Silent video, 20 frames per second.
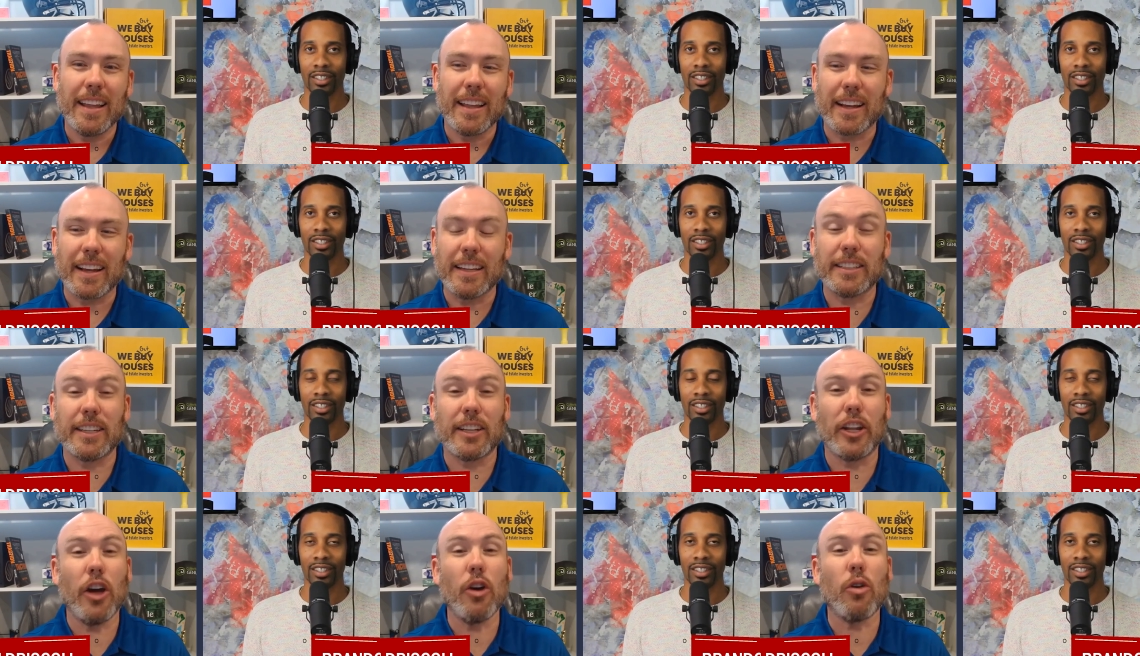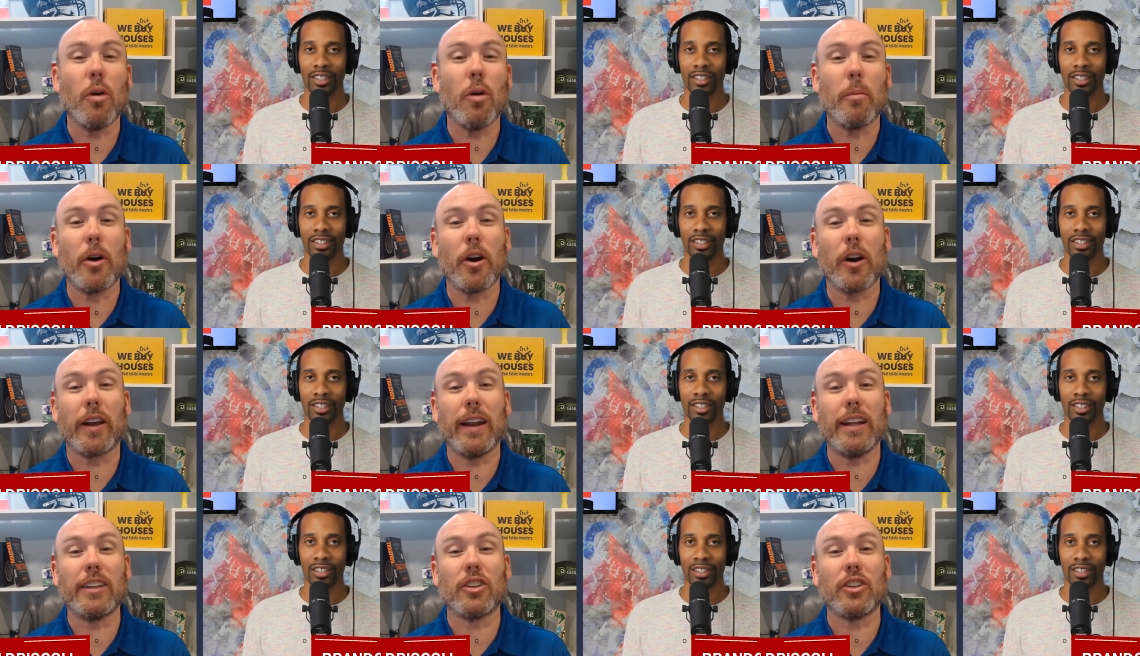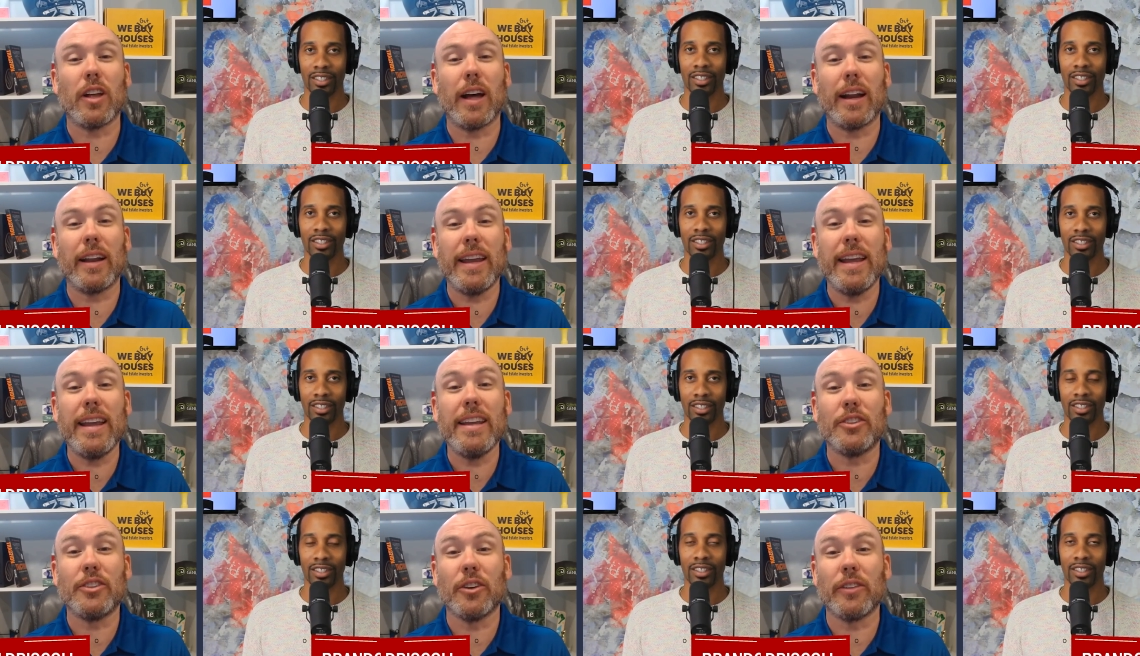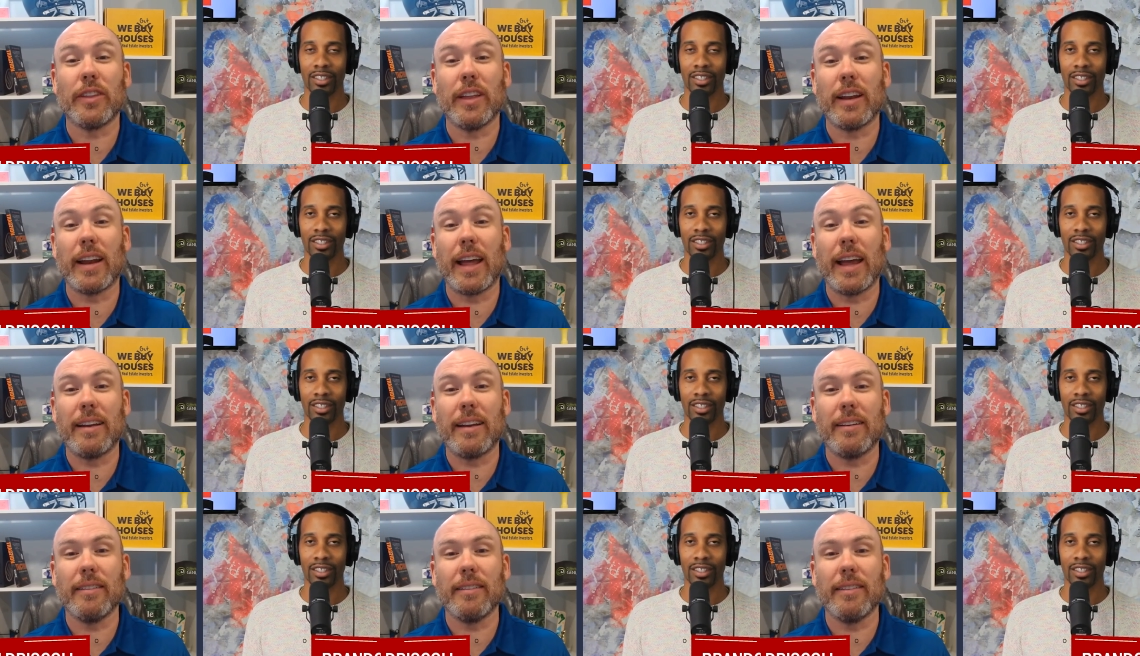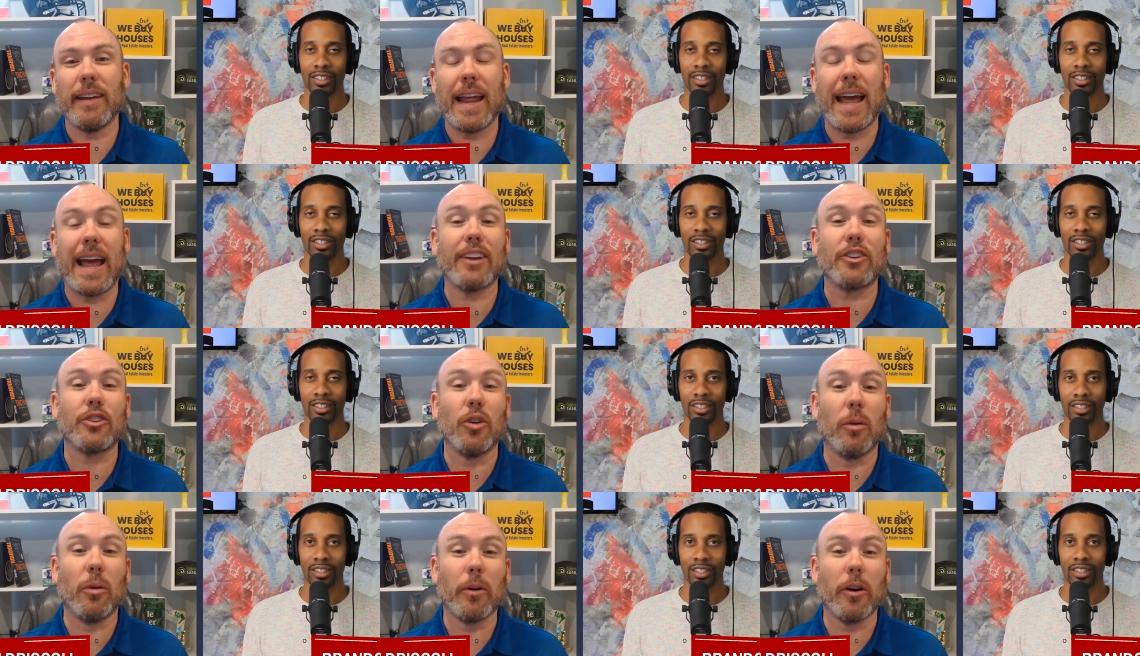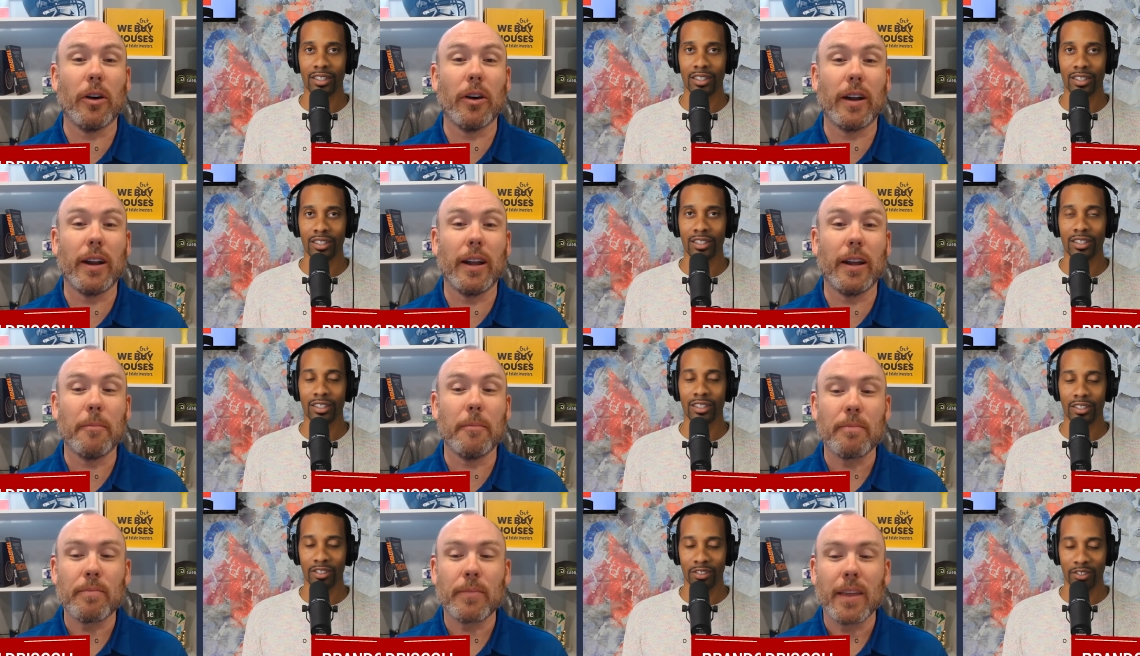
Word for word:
Speaker 1: Because the local marketing is a lot easier than like national marketing.